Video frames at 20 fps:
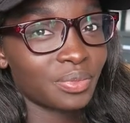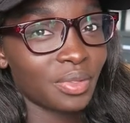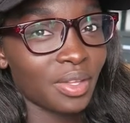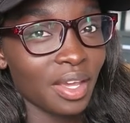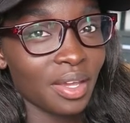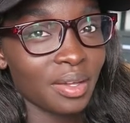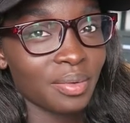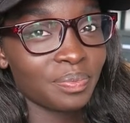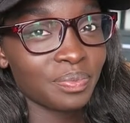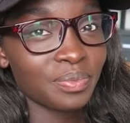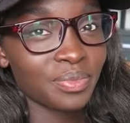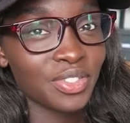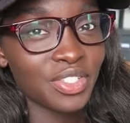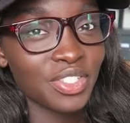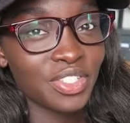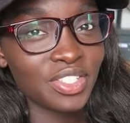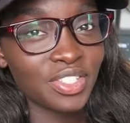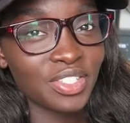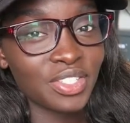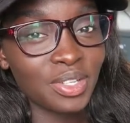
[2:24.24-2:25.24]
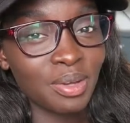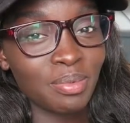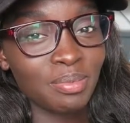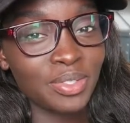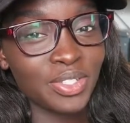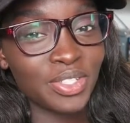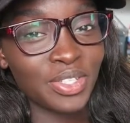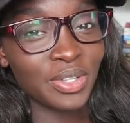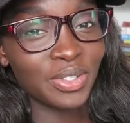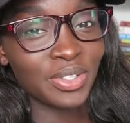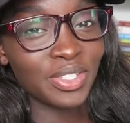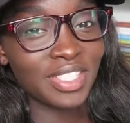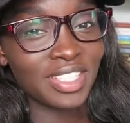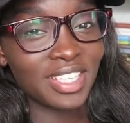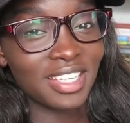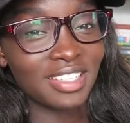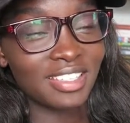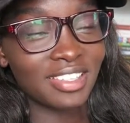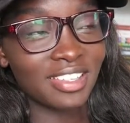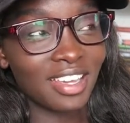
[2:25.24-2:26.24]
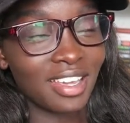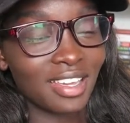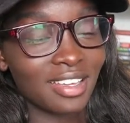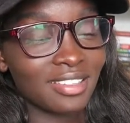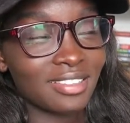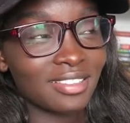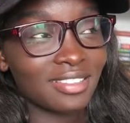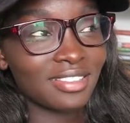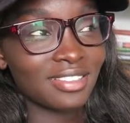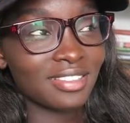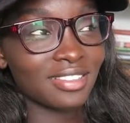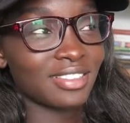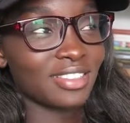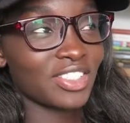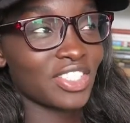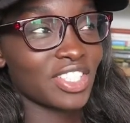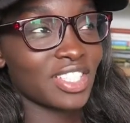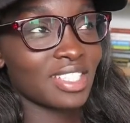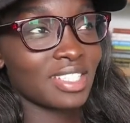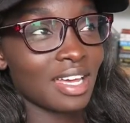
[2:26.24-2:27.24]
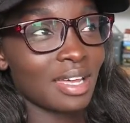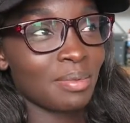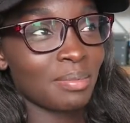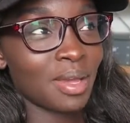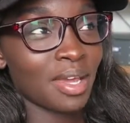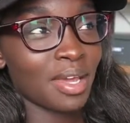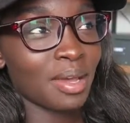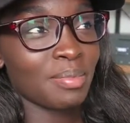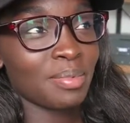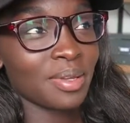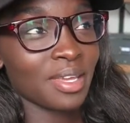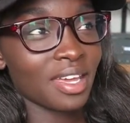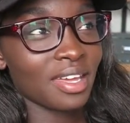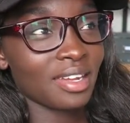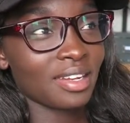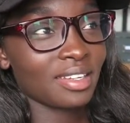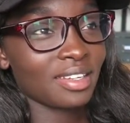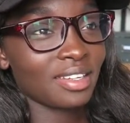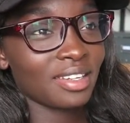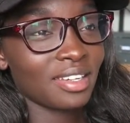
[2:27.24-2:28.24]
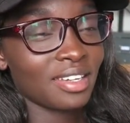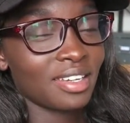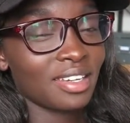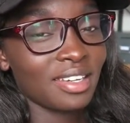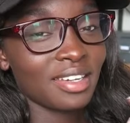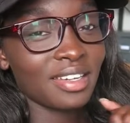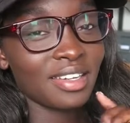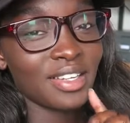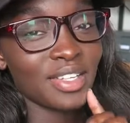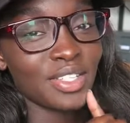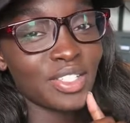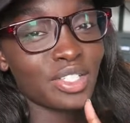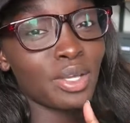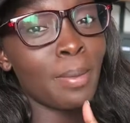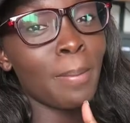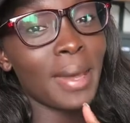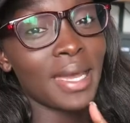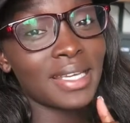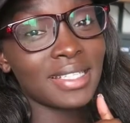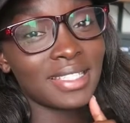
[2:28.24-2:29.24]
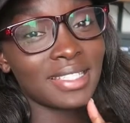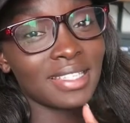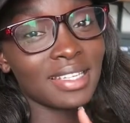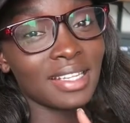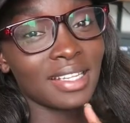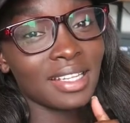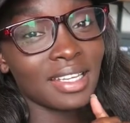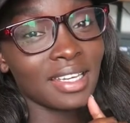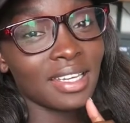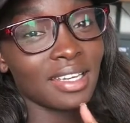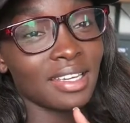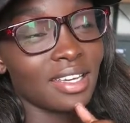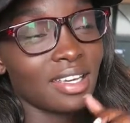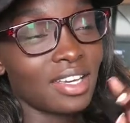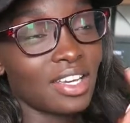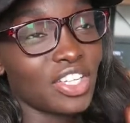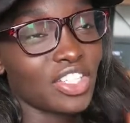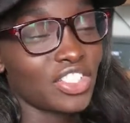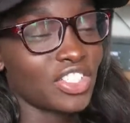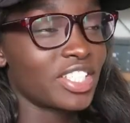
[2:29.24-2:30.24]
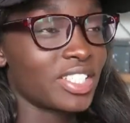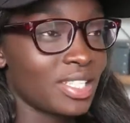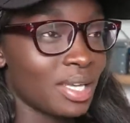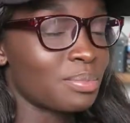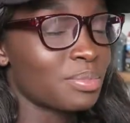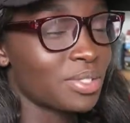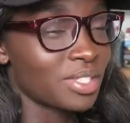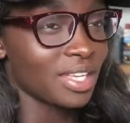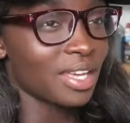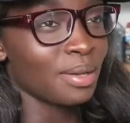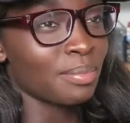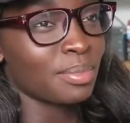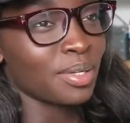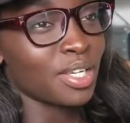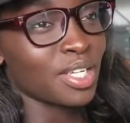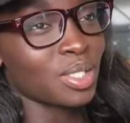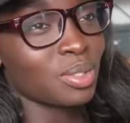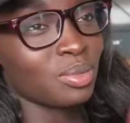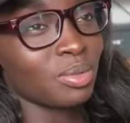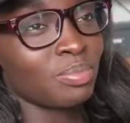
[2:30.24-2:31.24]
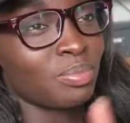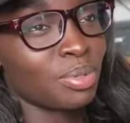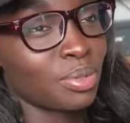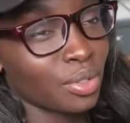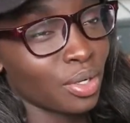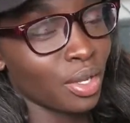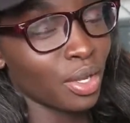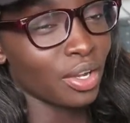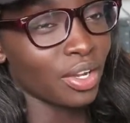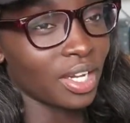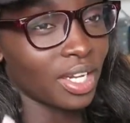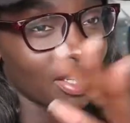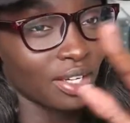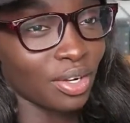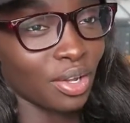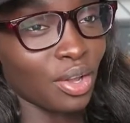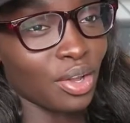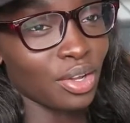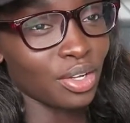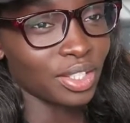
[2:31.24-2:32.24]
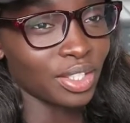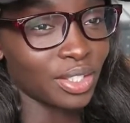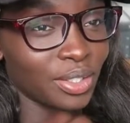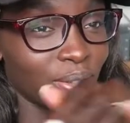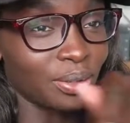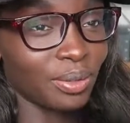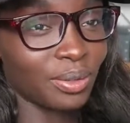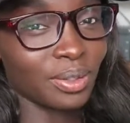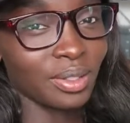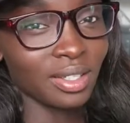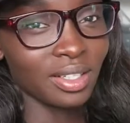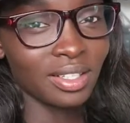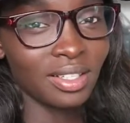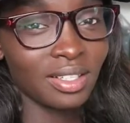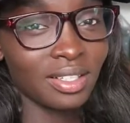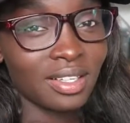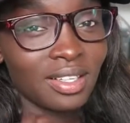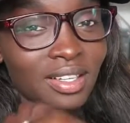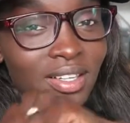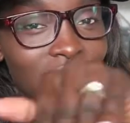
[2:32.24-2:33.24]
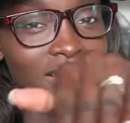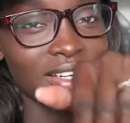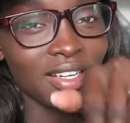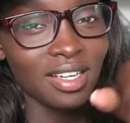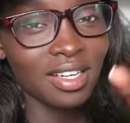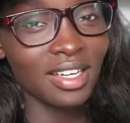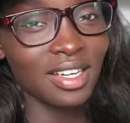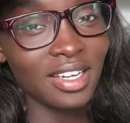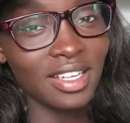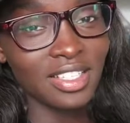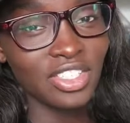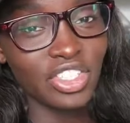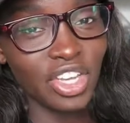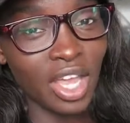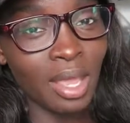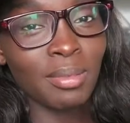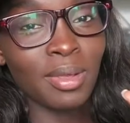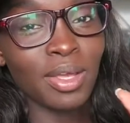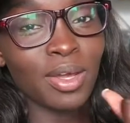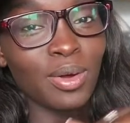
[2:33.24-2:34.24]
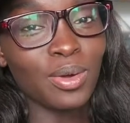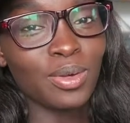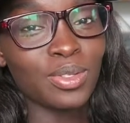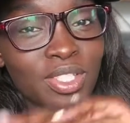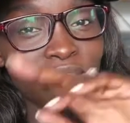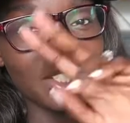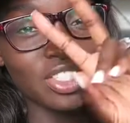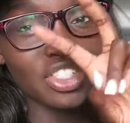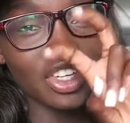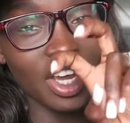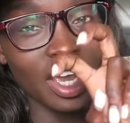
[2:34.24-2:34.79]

Okay, she just stopped as soon as I okay. She's starting back up again. So basically, she's upset because we put her in her little, as Jamie calls it,